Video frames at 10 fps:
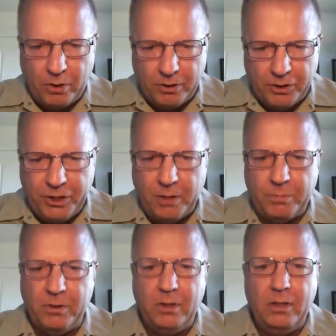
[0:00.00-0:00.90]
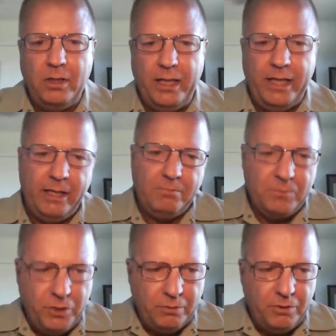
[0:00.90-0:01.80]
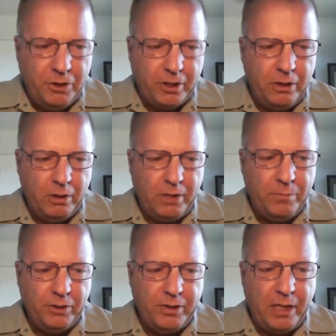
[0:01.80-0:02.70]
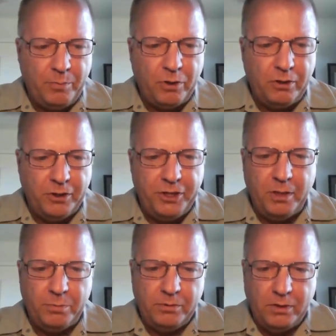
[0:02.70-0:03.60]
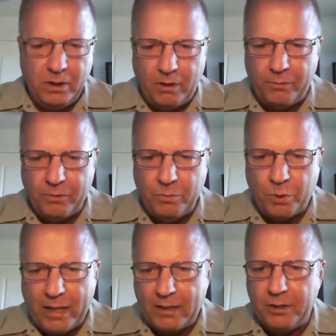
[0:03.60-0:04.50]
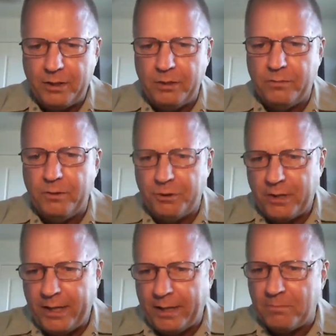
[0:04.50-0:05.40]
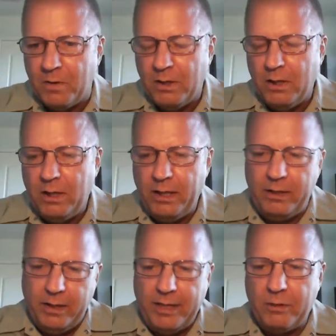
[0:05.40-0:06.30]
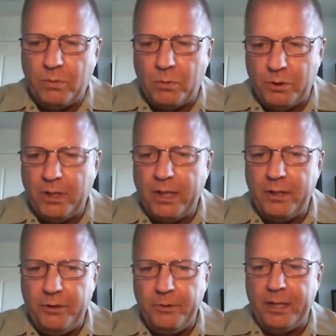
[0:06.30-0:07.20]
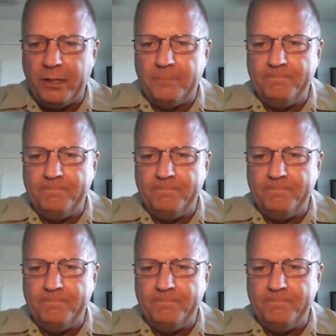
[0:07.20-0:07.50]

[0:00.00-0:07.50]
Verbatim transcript: be a partnership, and you you can only build that partnership uh, through practice and through training, and and that's what we're trying to do